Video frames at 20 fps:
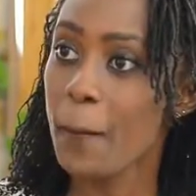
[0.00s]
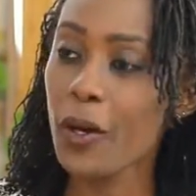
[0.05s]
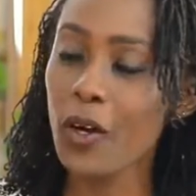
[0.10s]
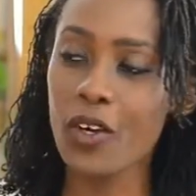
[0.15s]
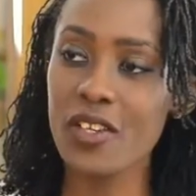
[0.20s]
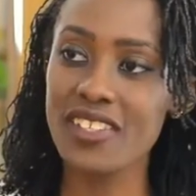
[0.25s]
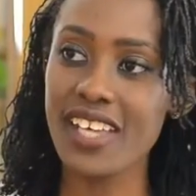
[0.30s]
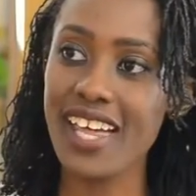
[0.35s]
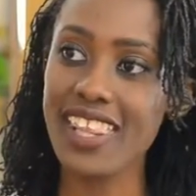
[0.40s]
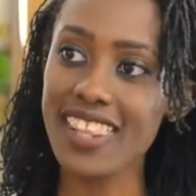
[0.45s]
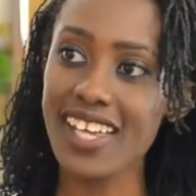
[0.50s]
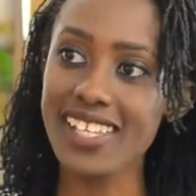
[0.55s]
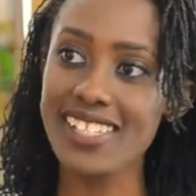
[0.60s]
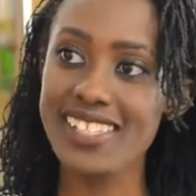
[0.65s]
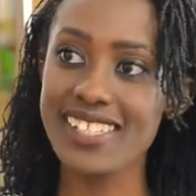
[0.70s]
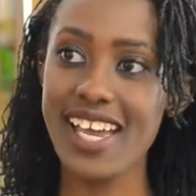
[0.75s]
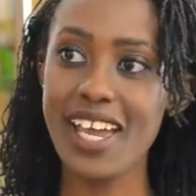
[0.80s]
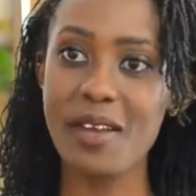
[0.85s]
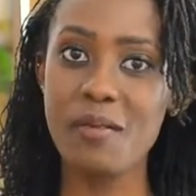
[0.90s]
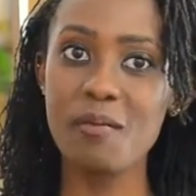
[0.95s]
Because at that
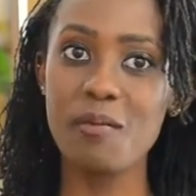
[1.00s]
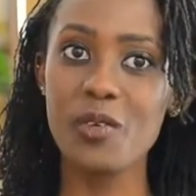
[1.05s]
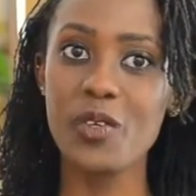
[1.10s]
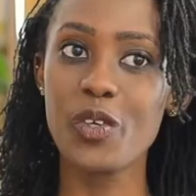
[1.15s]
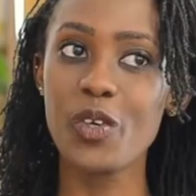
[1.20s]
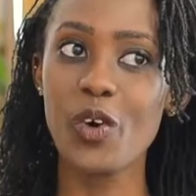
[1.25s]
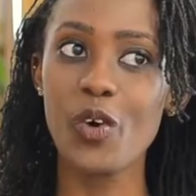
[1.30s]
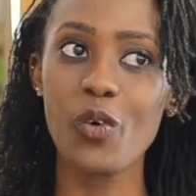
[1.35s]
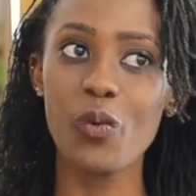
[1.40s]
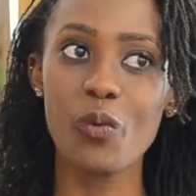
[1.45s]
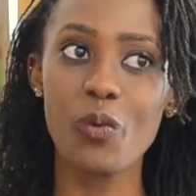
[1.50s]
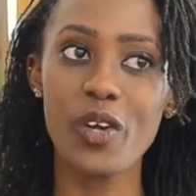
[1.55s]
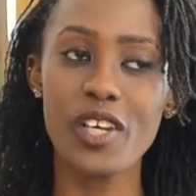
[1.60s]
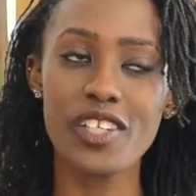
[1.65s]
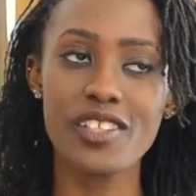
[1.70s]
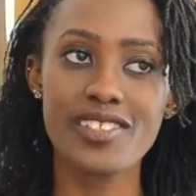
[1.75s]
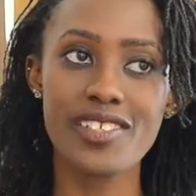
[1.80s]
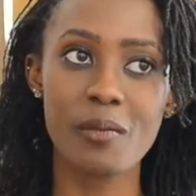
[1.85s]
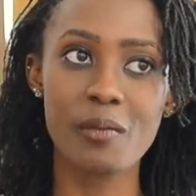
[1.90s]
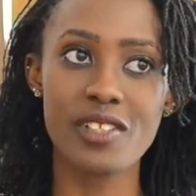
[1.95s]
time, you know,
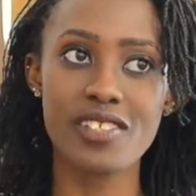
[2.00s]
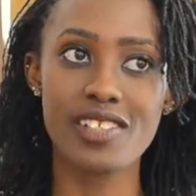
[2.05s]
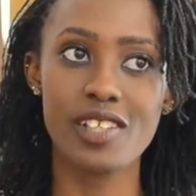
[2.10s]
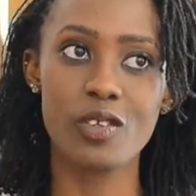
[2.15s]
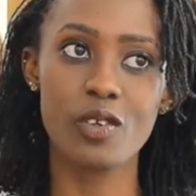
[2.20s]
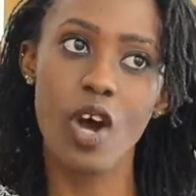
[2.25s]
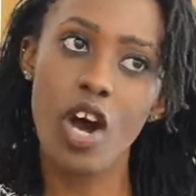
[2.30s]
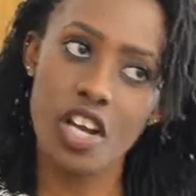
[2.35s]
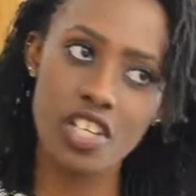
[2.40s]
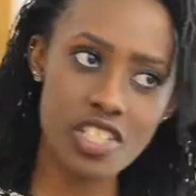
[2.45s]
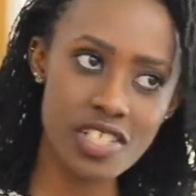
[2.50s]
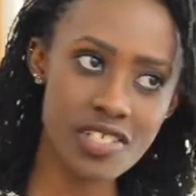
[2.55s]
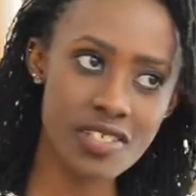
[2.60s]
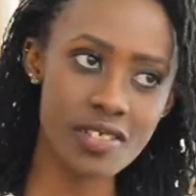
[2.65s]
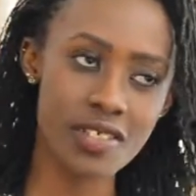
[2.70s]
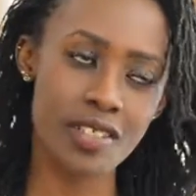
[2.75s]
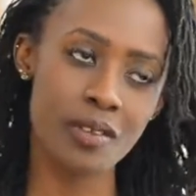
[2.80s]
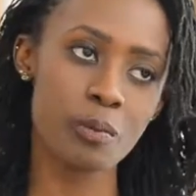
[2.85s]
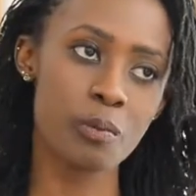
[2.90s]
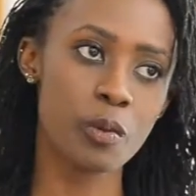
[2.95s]
when someone's telling me, oh, just
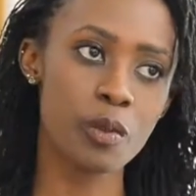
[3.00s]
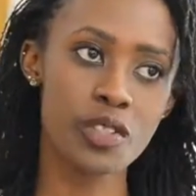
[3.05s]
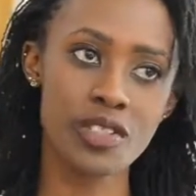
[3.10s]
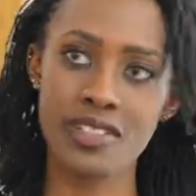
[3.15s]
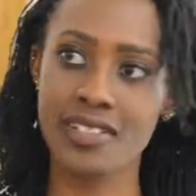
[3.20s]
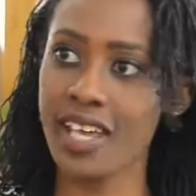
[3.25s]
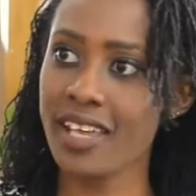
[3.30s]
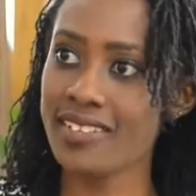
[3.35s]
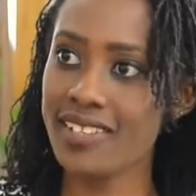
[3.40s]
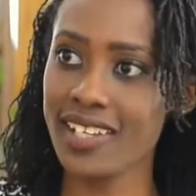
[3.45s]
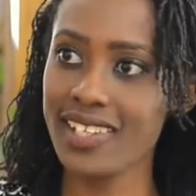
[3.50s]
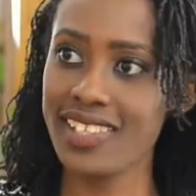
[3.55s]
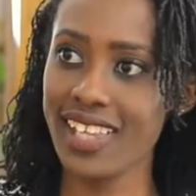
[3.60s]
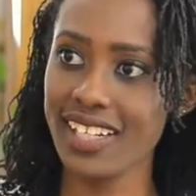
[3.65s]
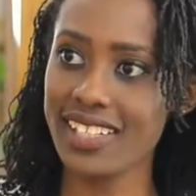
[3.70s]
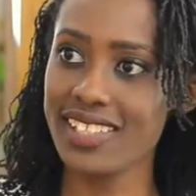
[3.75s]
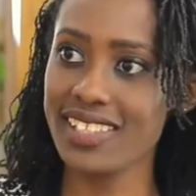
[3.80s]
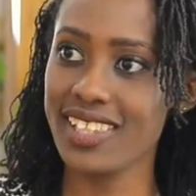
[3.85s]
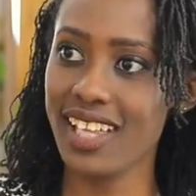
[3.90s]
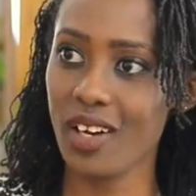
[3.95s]
put aside
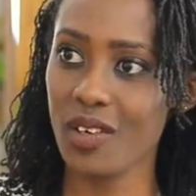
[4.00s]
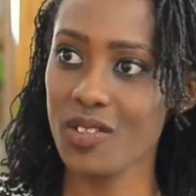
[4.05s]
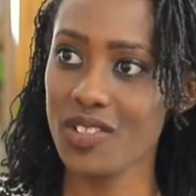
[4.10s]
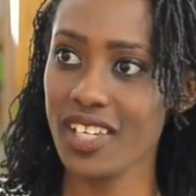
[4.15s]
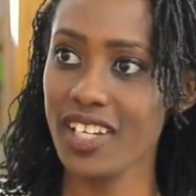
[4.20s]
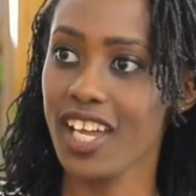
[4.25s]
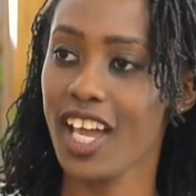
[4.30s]
30,000.